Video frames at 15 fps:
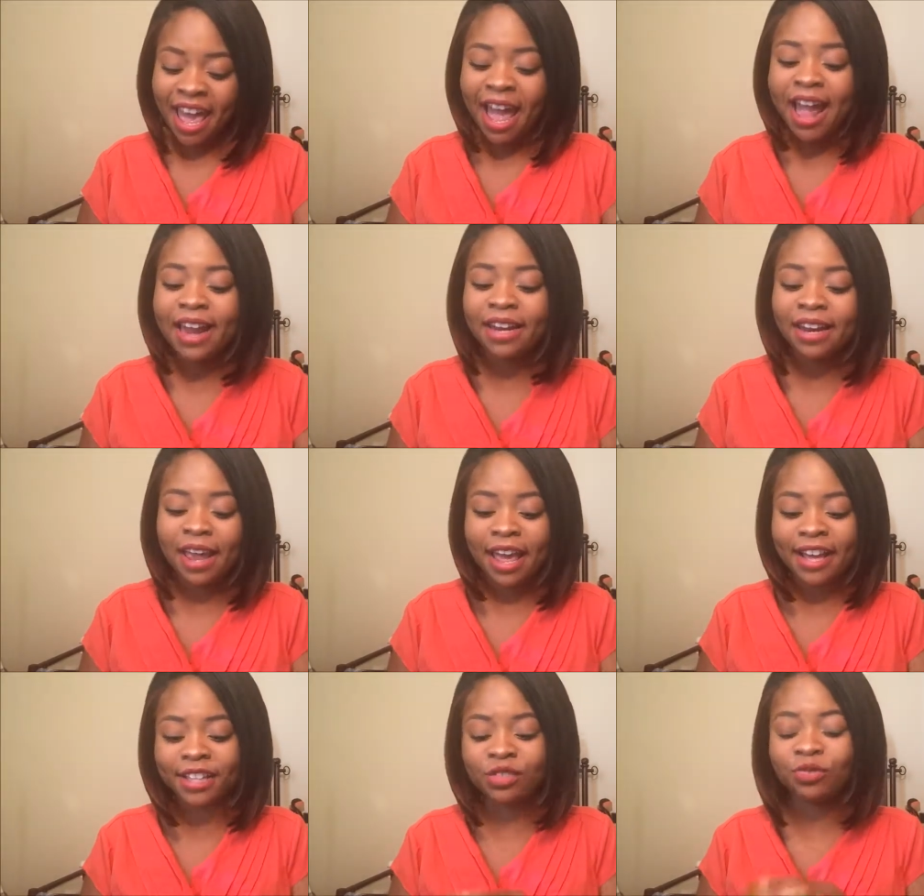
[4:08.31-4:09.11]
And
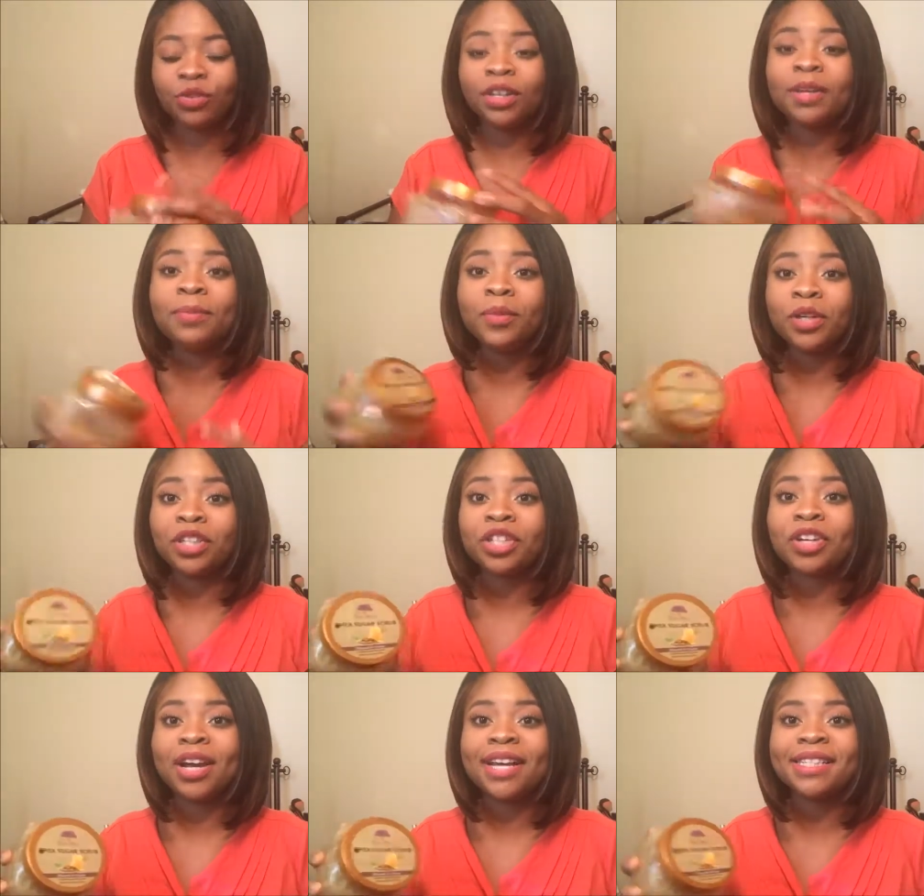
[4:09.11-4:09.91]
it's really
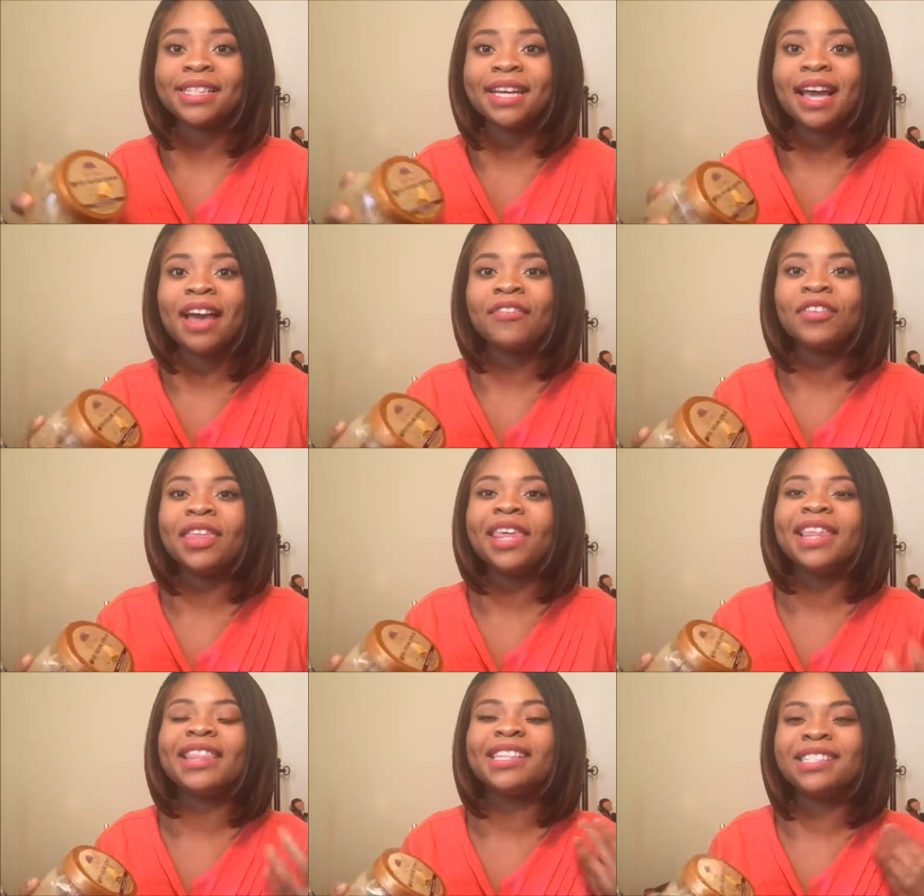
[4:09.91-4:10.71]
moisturizing. I feel
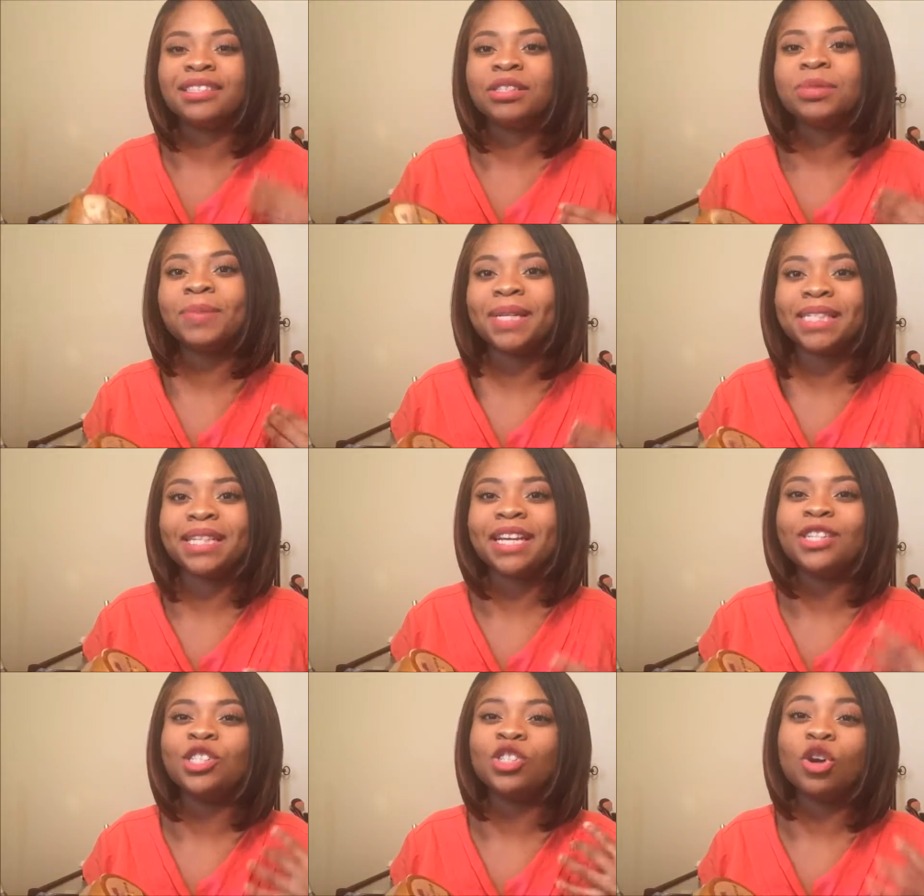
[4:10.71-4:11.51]
like this leaves my
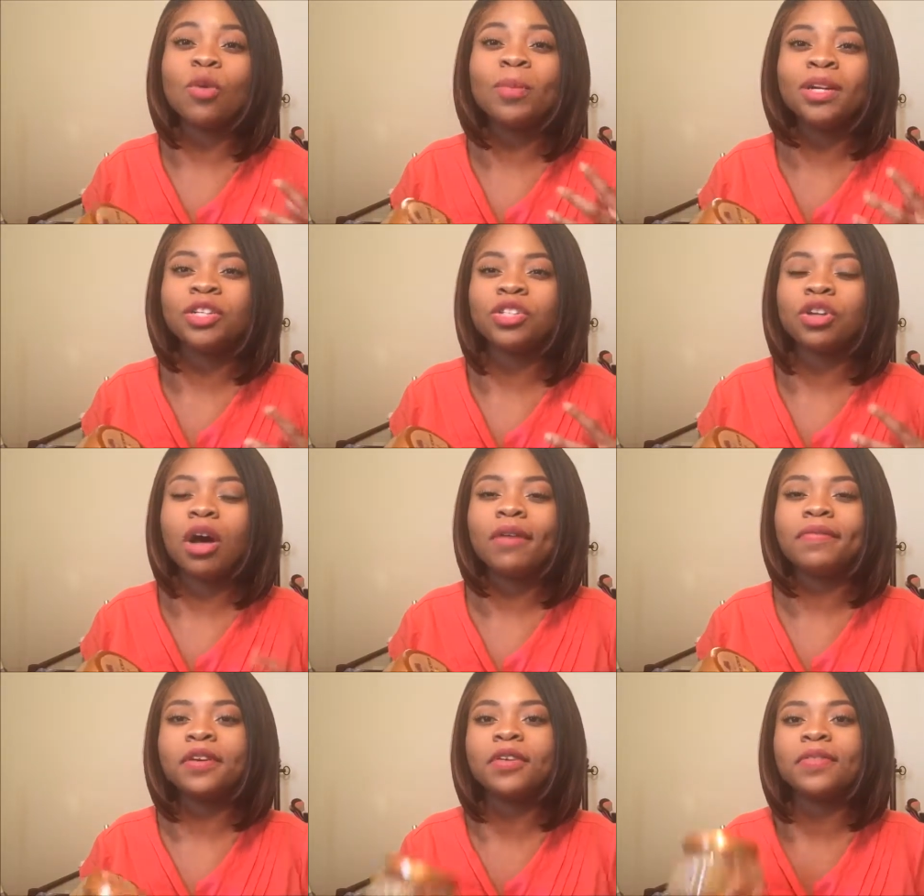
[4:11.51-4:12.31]
skin so much
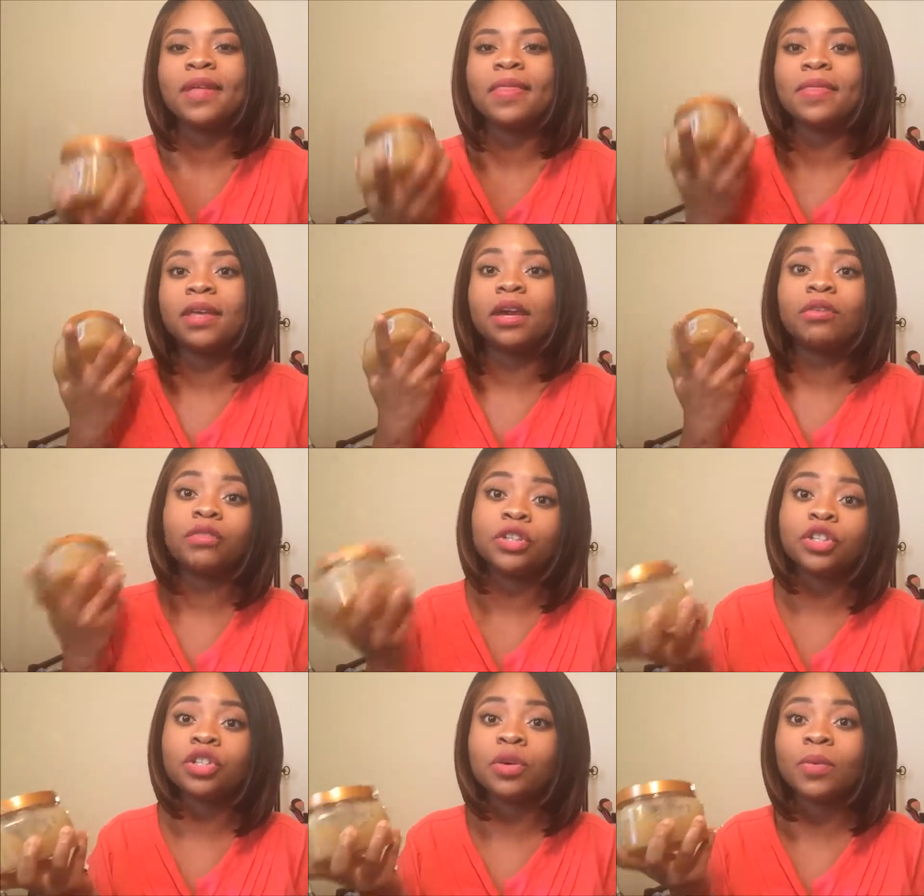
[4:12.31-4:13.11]
softer than the
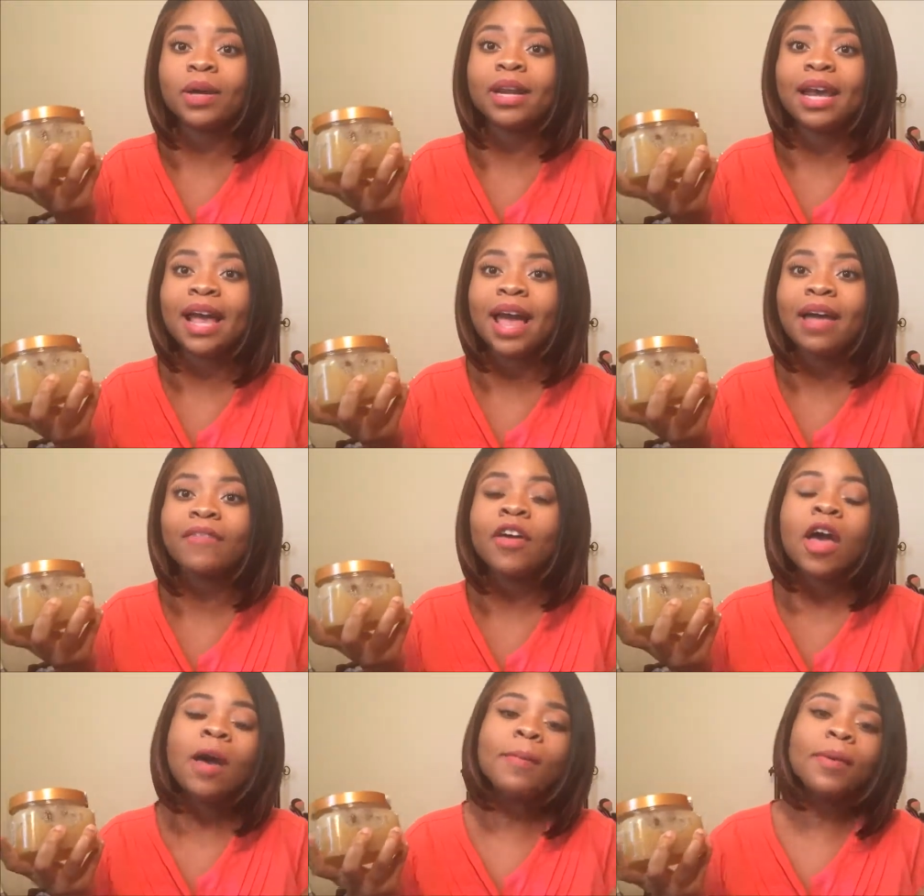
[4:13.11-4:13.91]
original one I have.
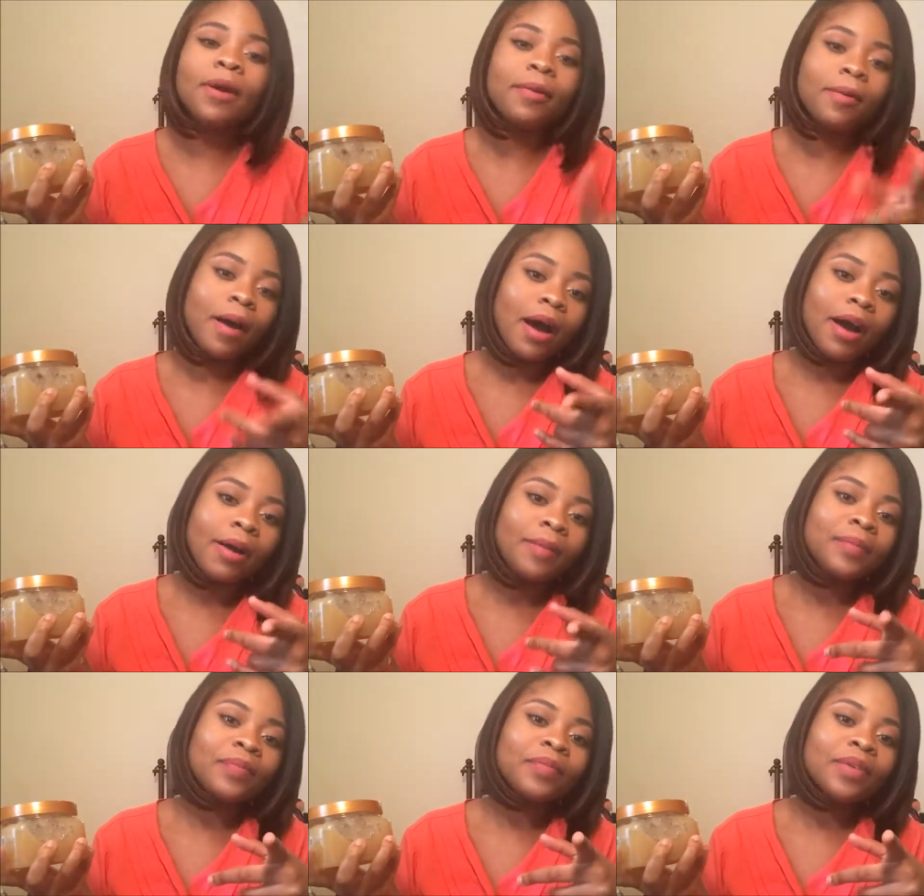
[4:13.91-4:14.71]
But
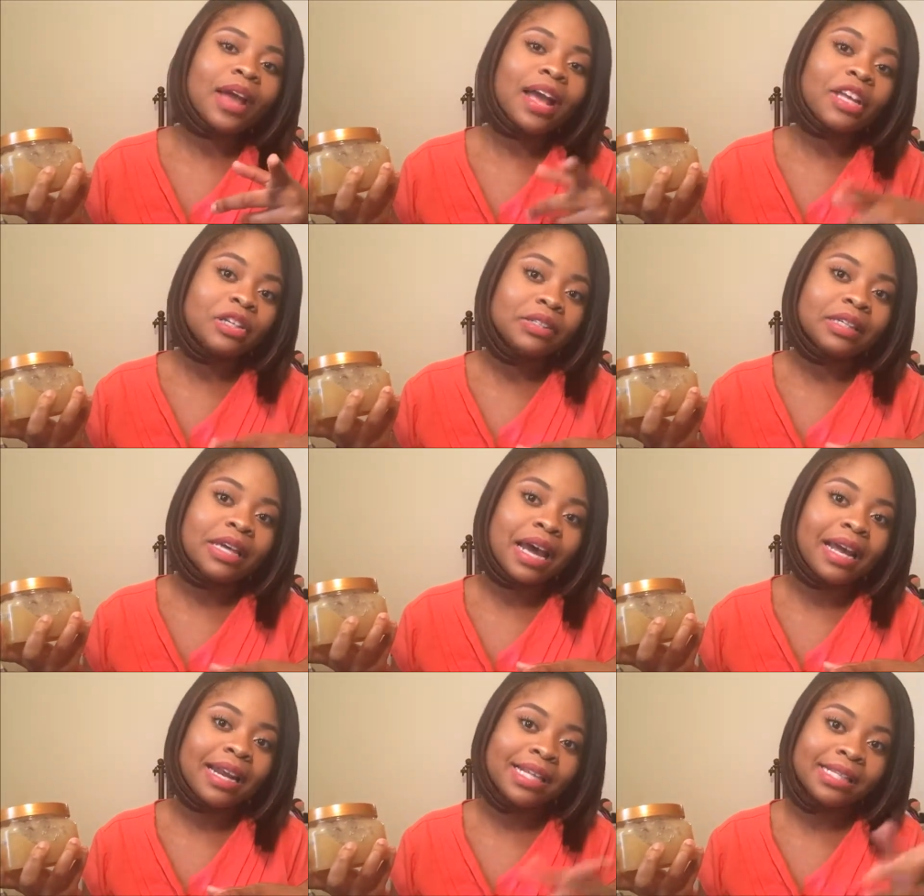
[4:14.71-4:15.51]
um, I use
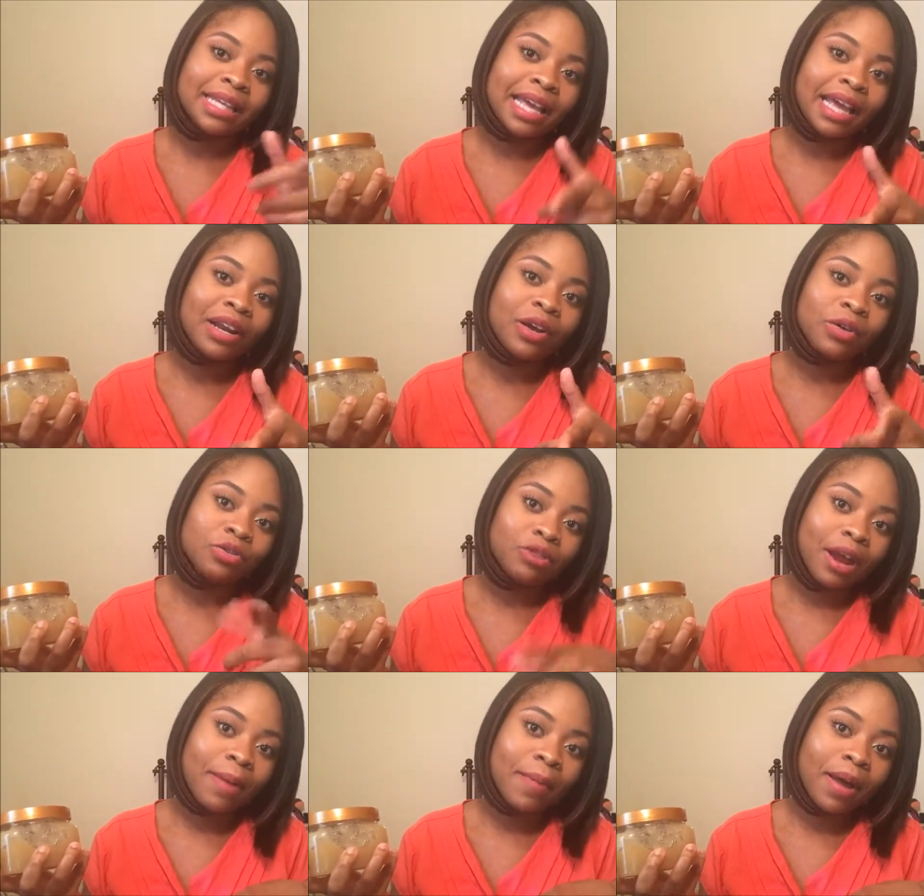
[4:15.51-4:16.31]
it kind of as a ghetto
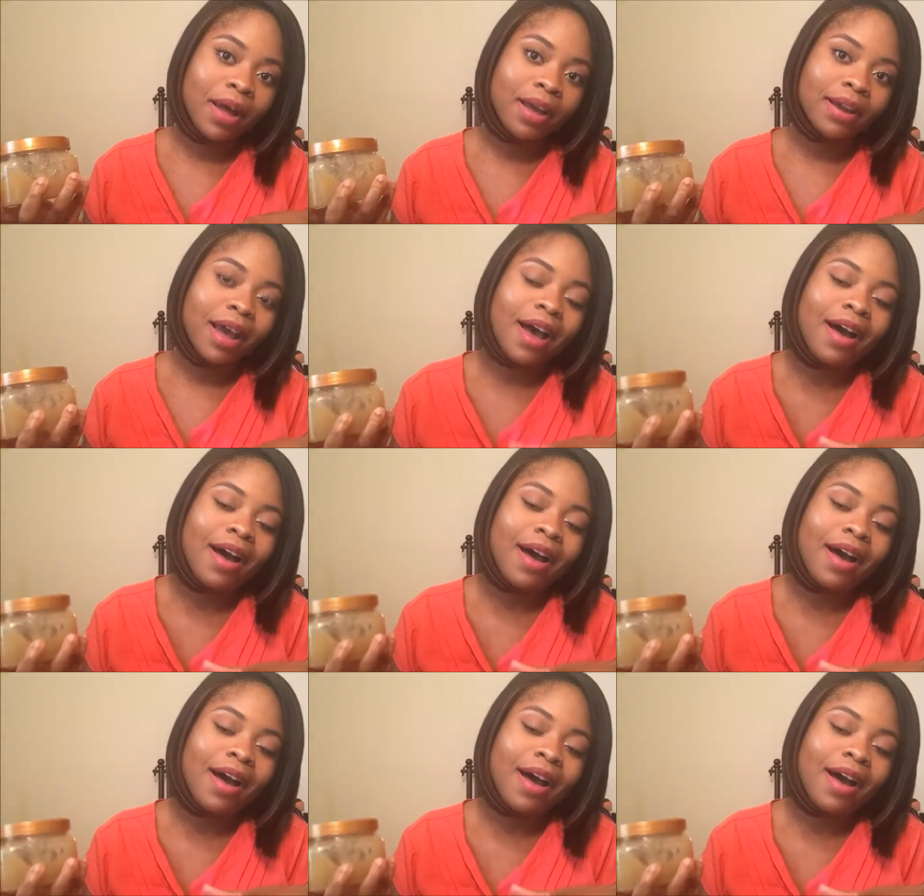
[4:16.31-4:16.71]
tripod